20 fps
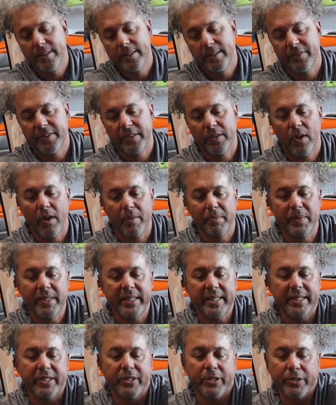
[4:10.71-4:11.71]
If you're like
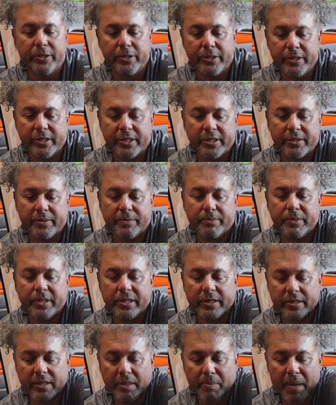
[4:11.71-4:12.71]
me, goose,
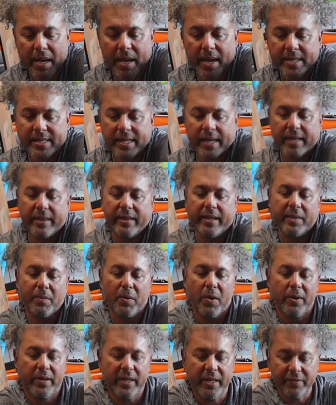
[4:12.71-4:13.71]
muesli bars, anything you
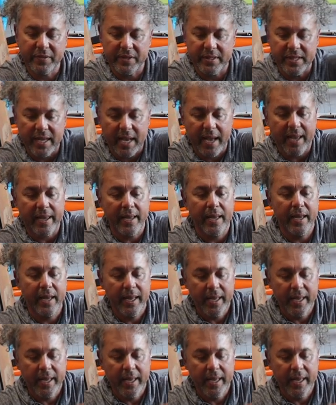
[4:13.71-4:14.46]
might need for the day.